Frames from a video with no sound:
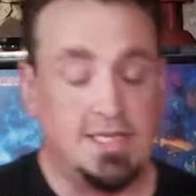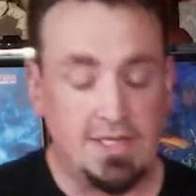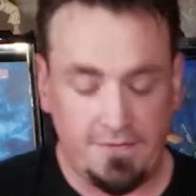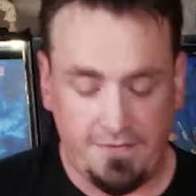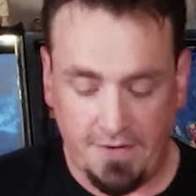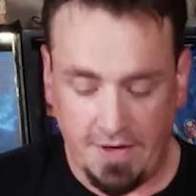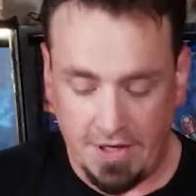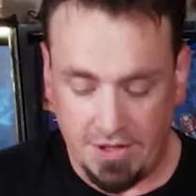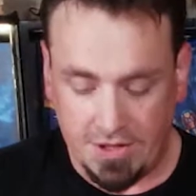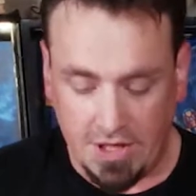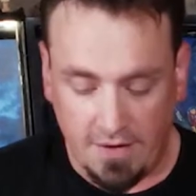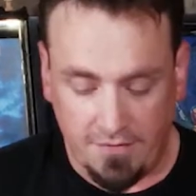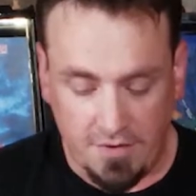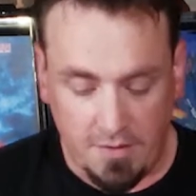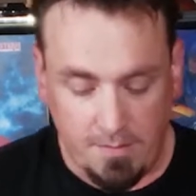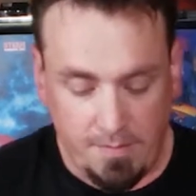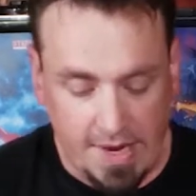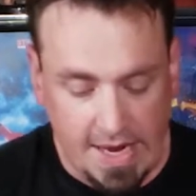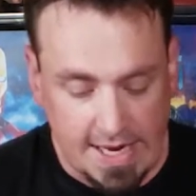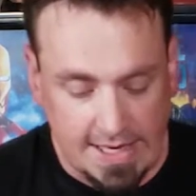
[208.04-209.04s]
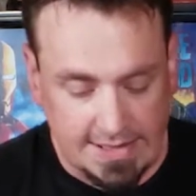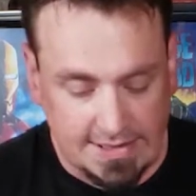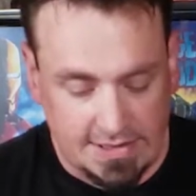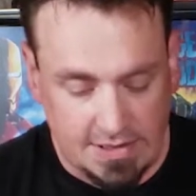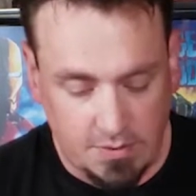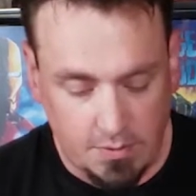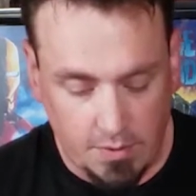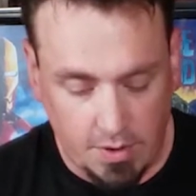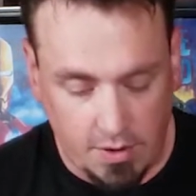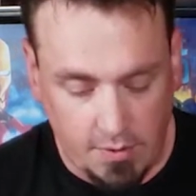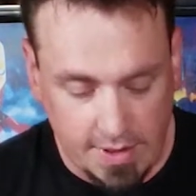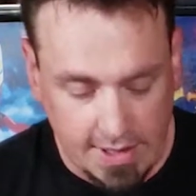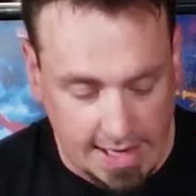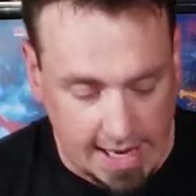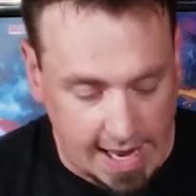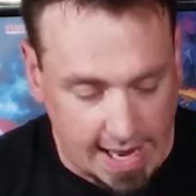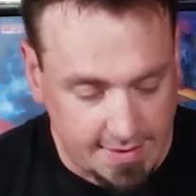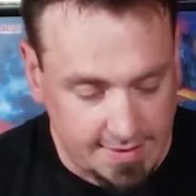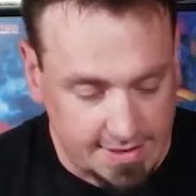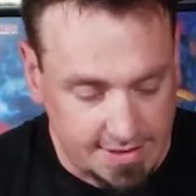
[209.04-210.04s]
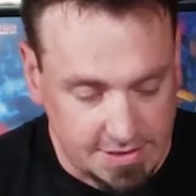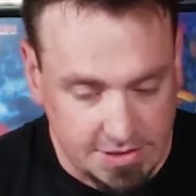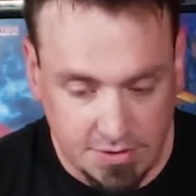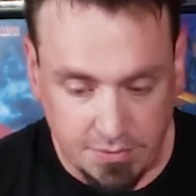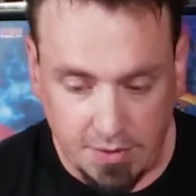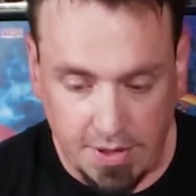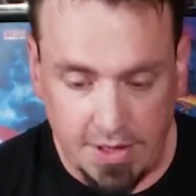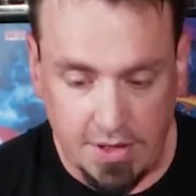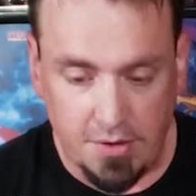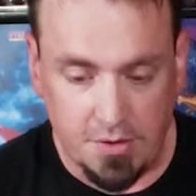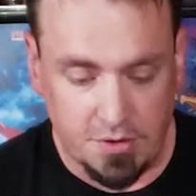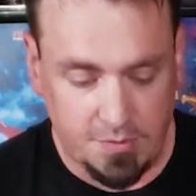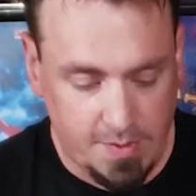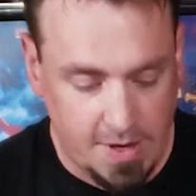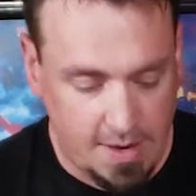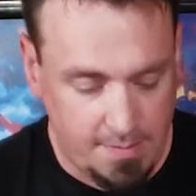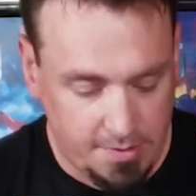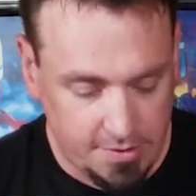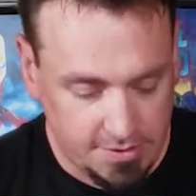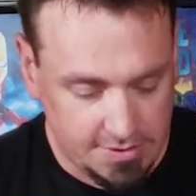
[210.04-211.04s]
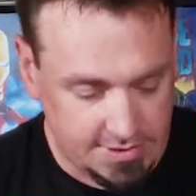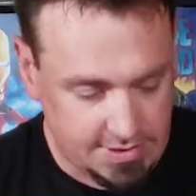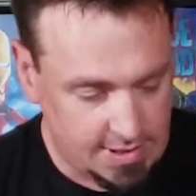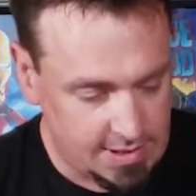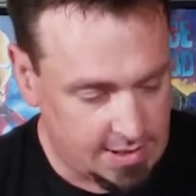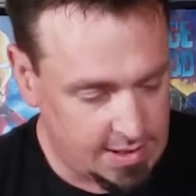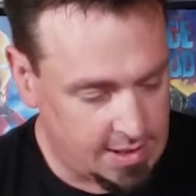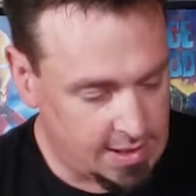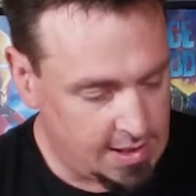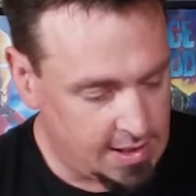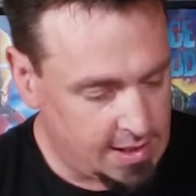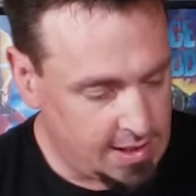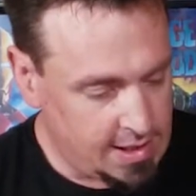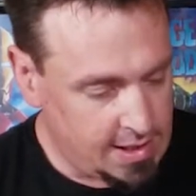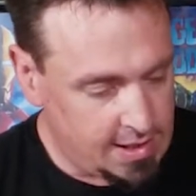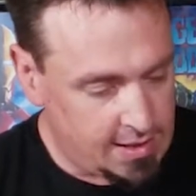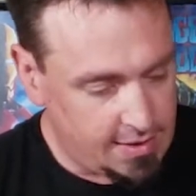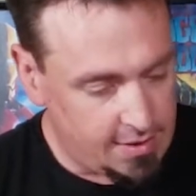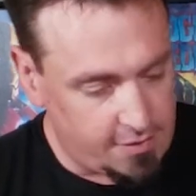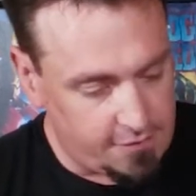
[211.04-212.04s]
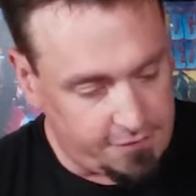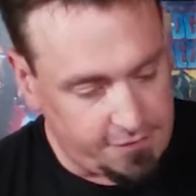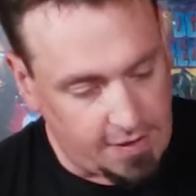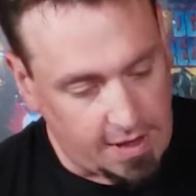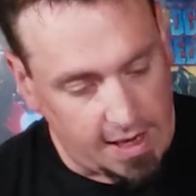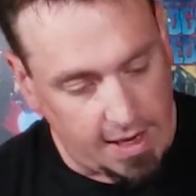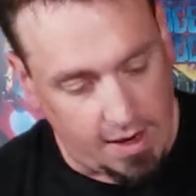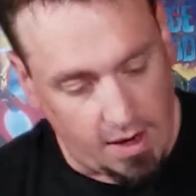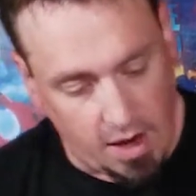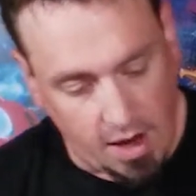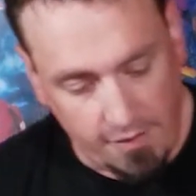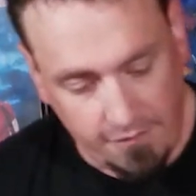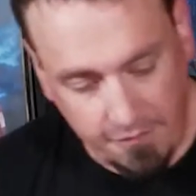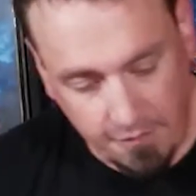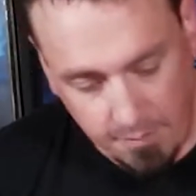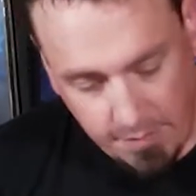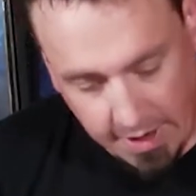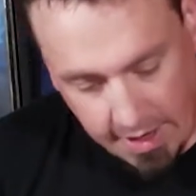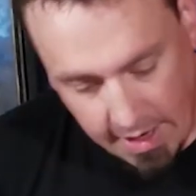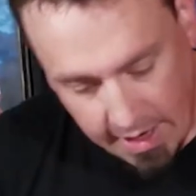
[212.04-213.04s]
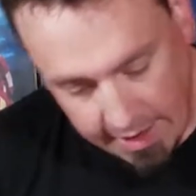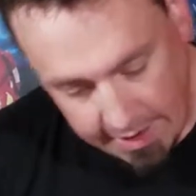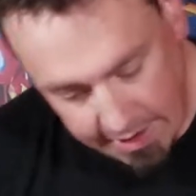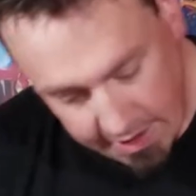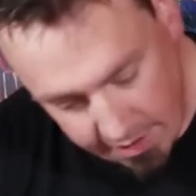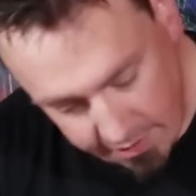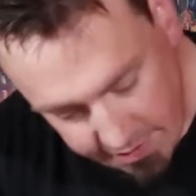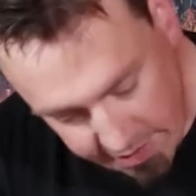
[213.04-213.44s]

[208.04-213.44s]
to finish off the base, we're going to add these 3 newspapers that are flying off from behind here.